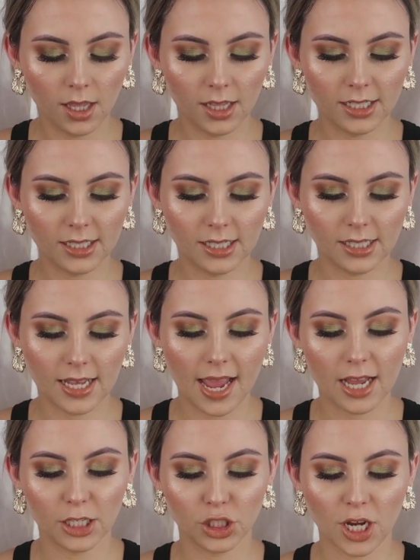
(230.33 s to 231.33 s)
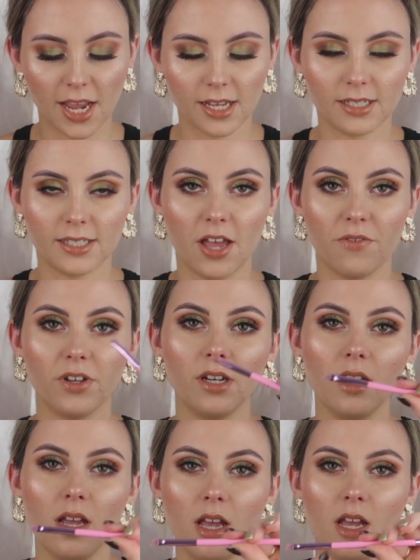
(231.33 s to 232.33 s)
This is the
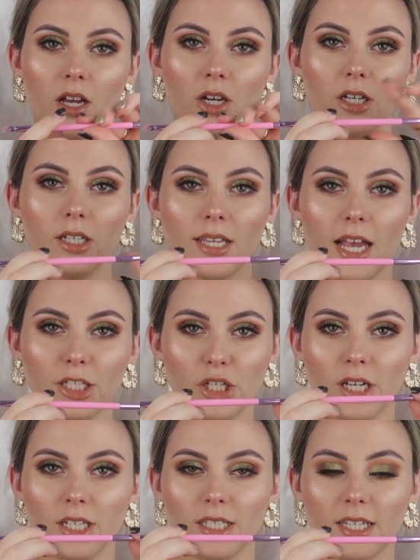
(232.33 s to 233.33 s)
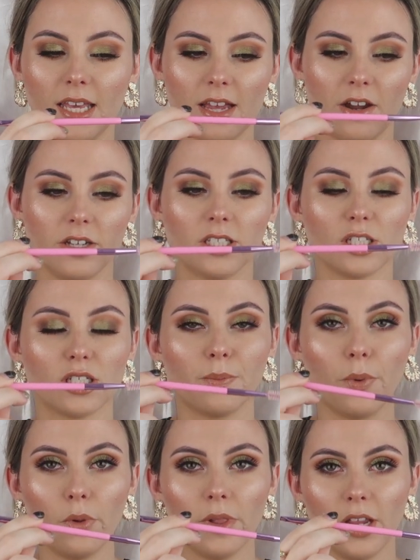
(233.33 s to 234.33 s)
JS7, because as you can see there is a
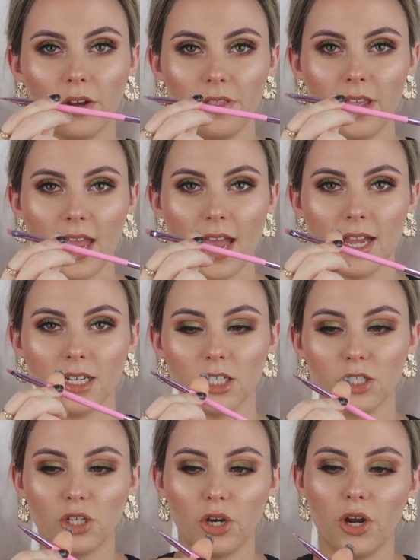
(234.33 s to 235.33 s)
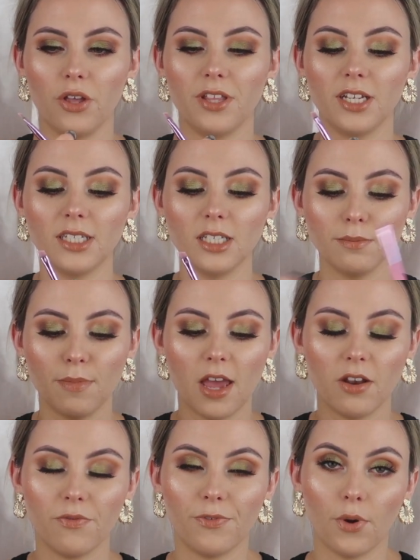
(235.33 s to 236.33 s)
spoolie on the end, so this is
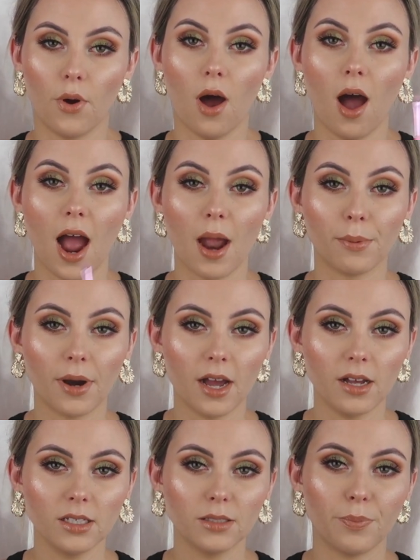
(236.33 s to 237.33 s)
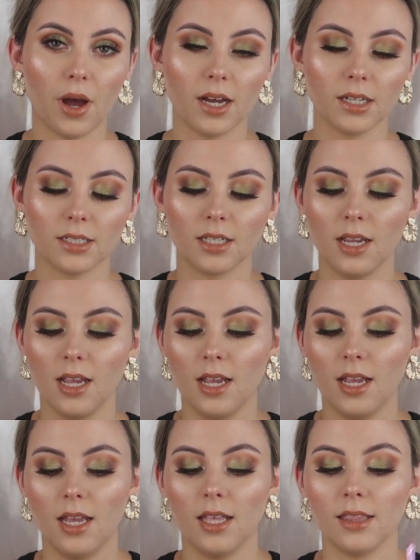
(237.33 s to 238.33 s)
meant for eyebrows, but
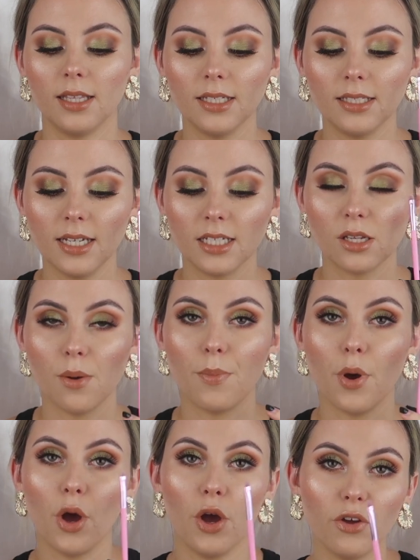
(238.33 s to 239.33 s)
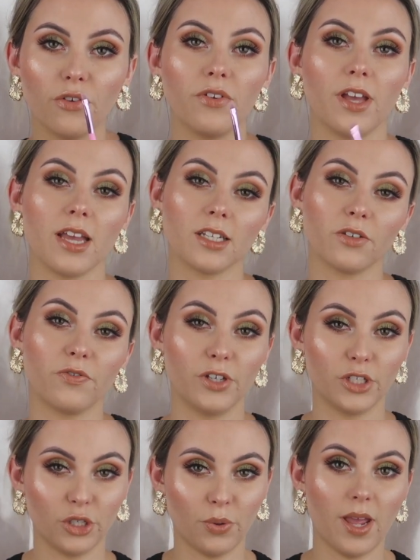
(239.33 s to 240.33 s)
this is perfect for
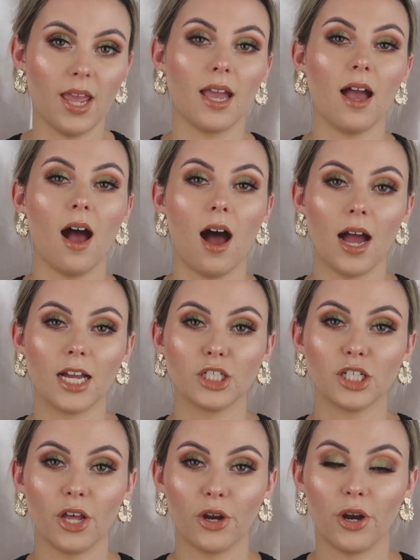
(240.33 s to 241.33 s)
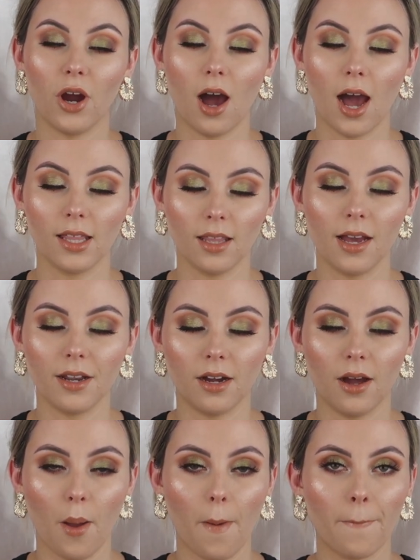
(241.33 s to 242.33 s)
doing eyeshadow eyeliner.